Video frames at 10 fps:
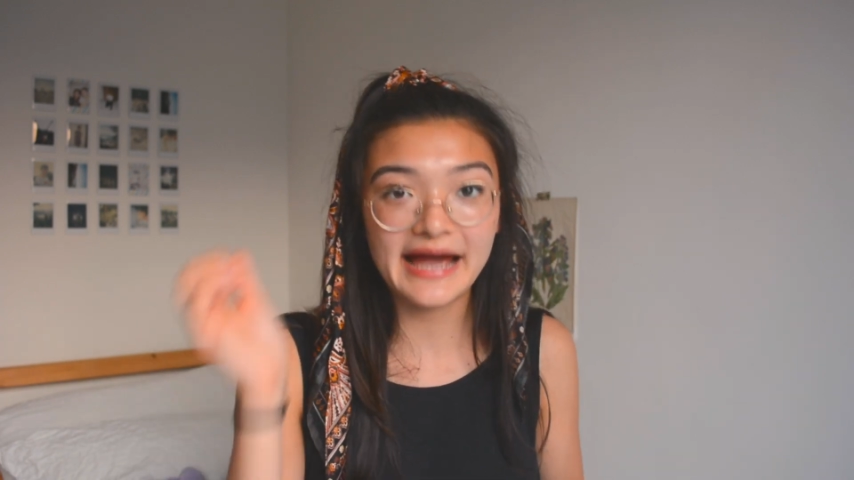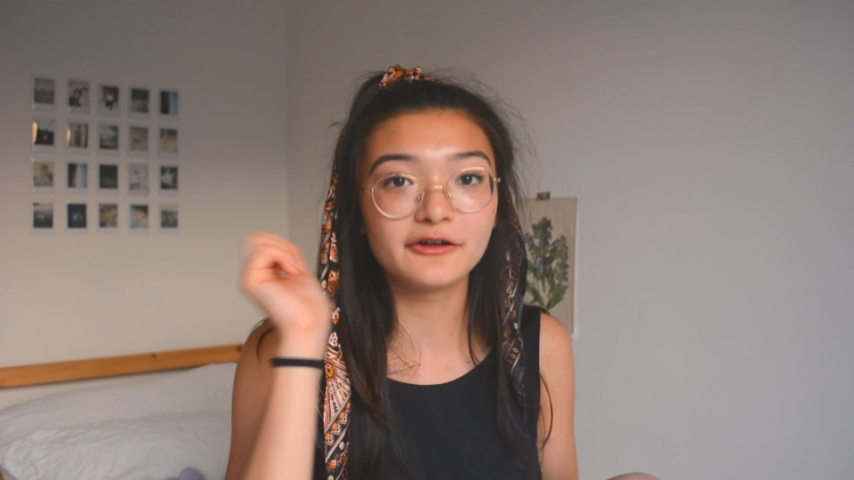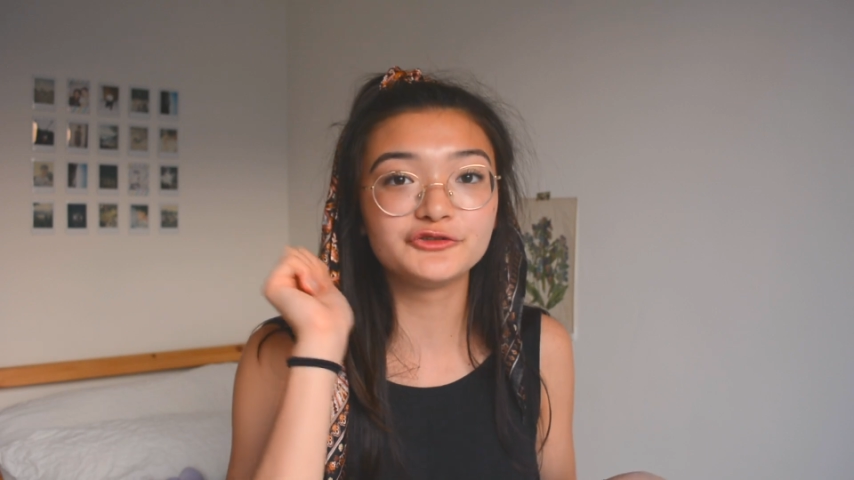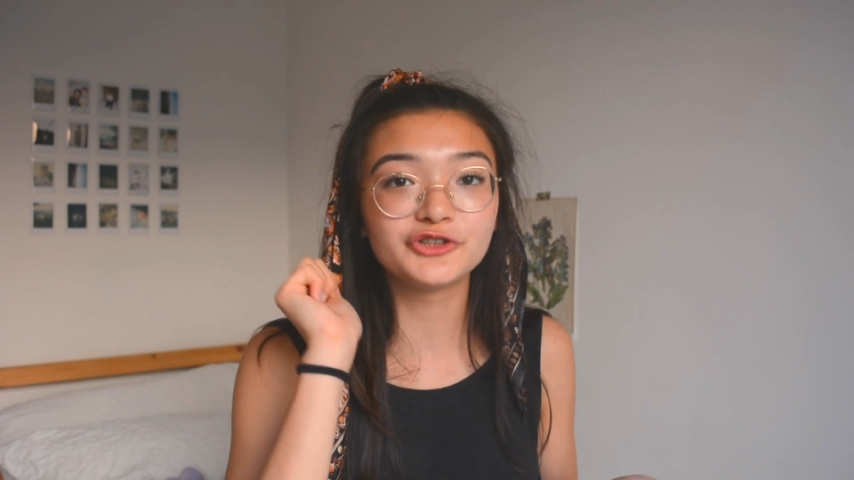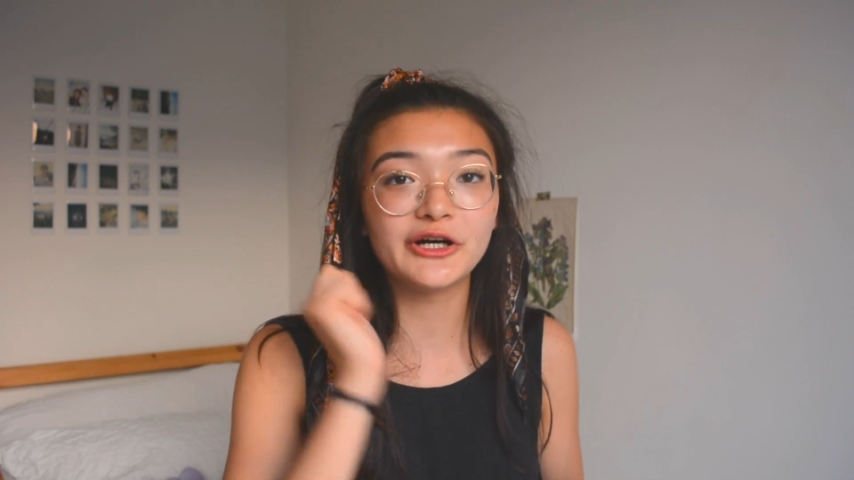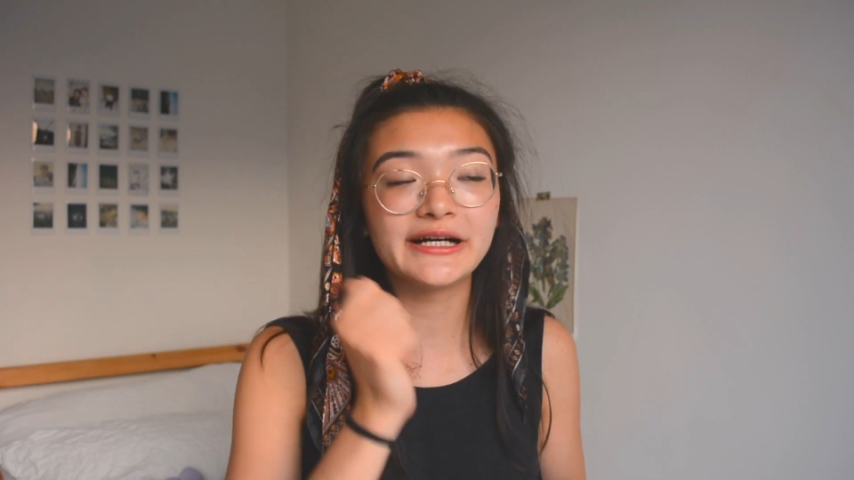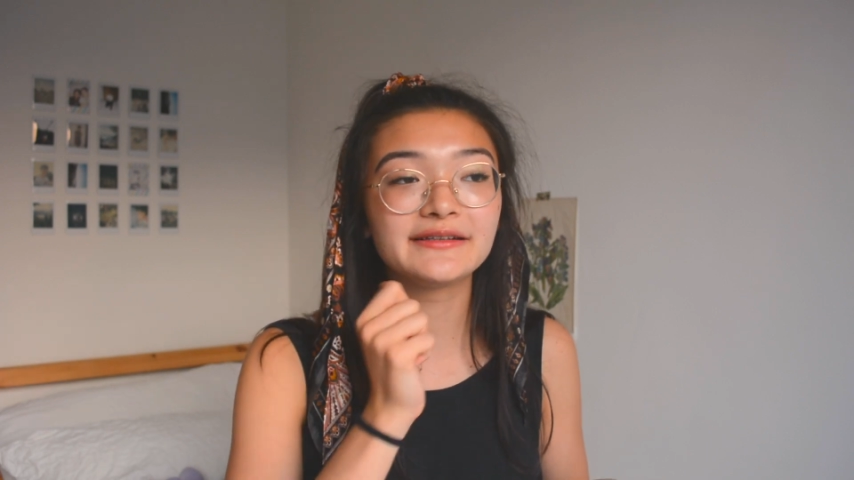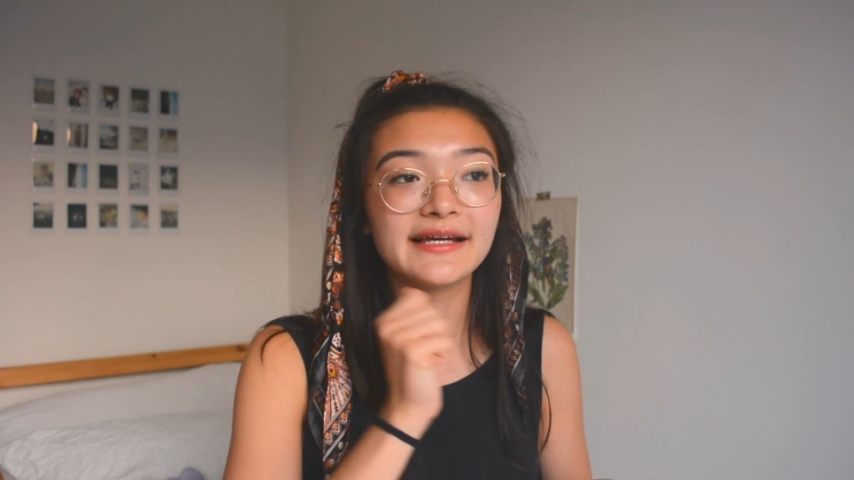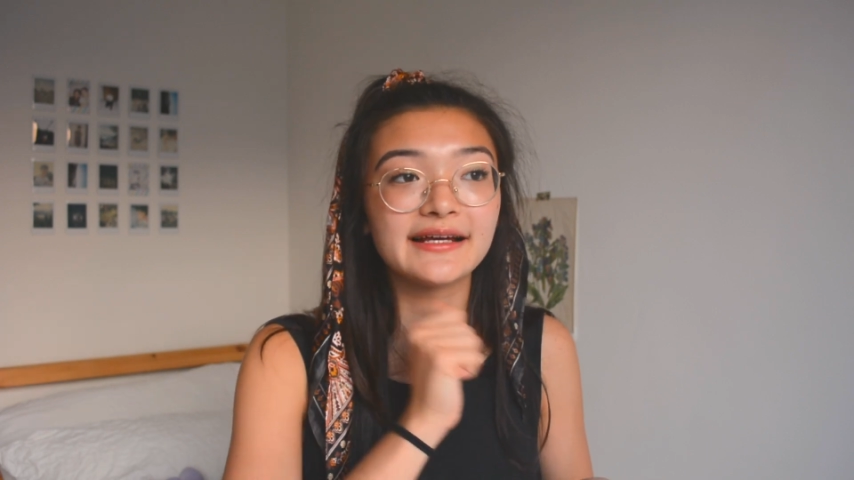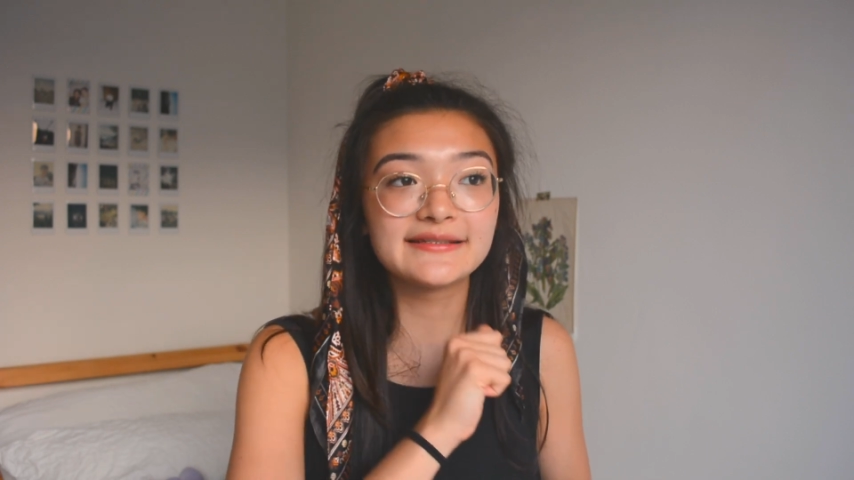and I'll draw
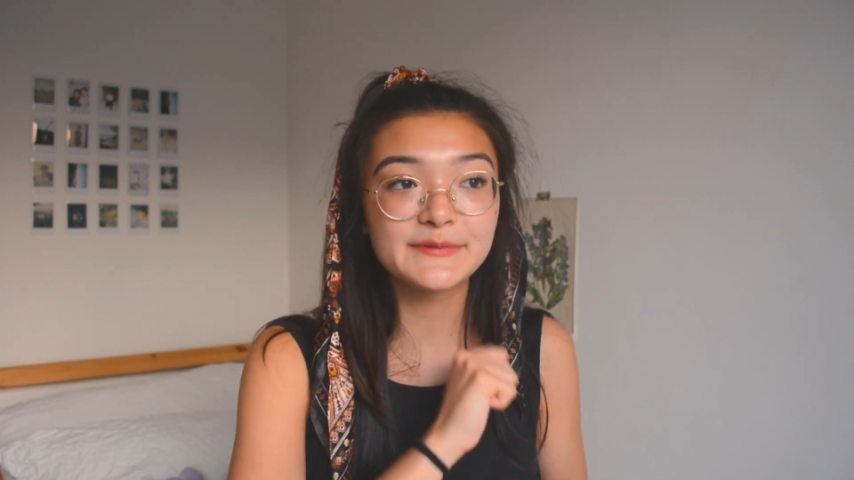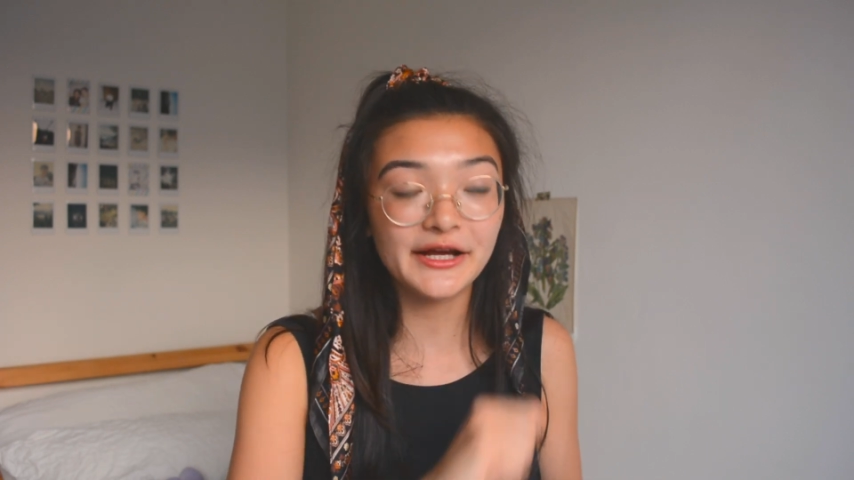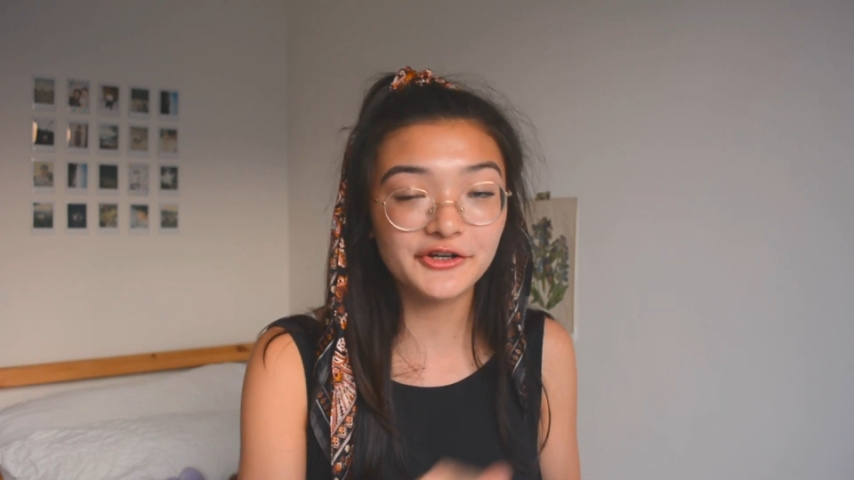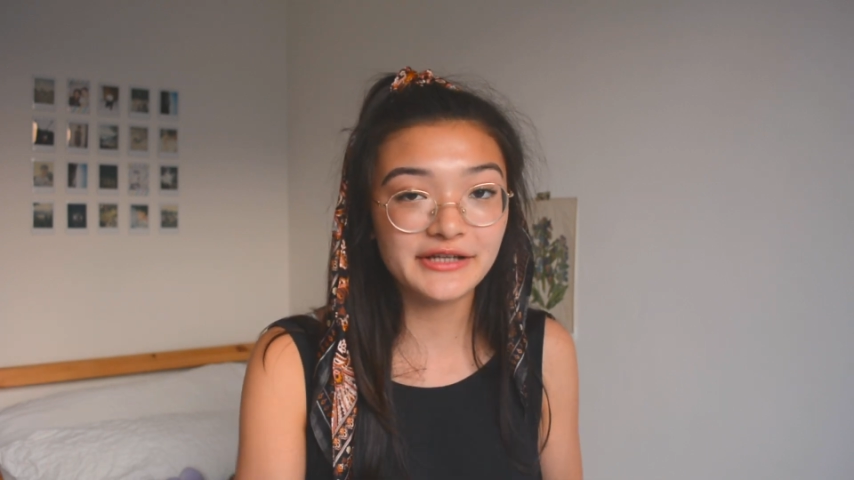like a spider